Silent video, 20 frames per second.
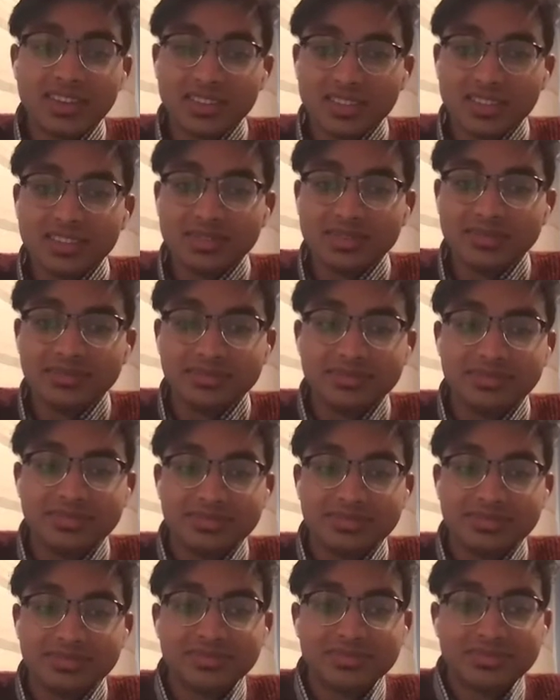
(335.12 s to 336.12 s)
yeah, like
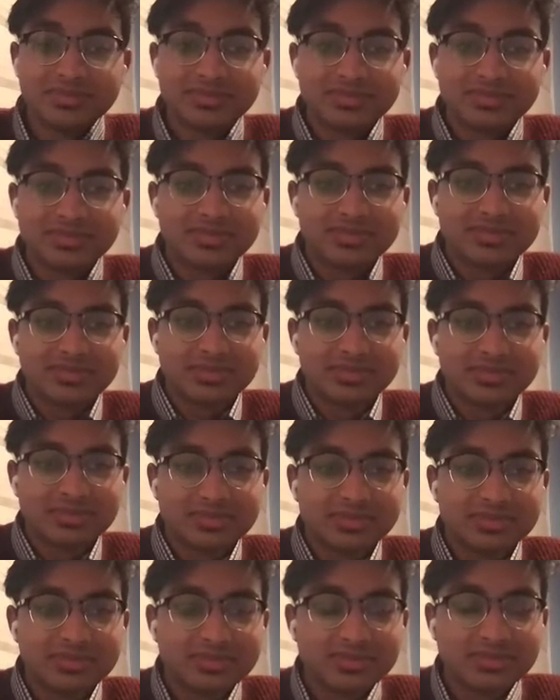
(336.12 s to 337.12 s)
it's so bad. And
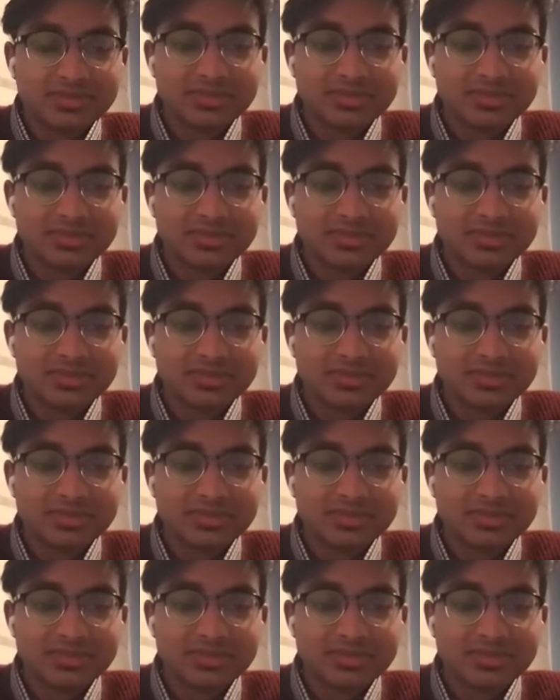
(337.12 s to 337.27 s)
the fact